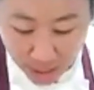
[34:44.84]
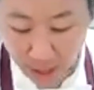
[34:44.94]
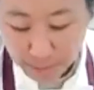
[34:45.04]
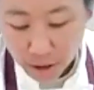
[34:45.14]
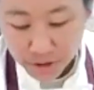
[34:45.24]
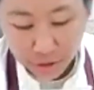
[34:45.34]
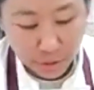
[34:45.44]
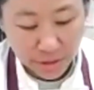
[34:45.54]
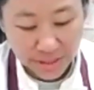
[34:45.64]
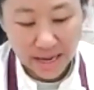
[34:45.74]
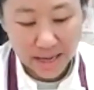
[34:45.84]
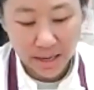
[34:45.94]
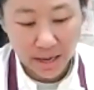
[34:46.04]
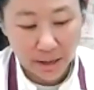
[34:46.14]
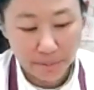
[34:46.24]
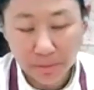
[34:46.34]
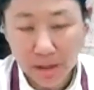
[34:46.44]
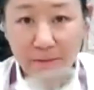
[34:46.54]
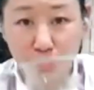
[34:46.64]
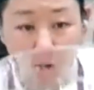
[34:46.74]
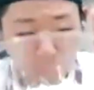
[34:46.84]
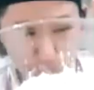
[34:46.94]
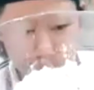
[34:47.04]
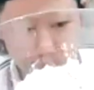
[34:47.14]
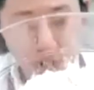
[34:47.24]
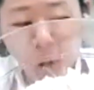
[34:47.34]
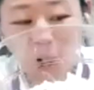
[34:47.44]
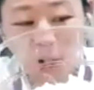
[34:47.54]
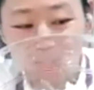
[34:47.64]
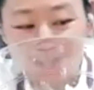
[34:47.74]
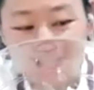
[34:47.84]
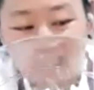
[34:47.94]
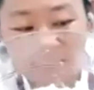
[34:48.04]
Also notice that I have crumbles of all different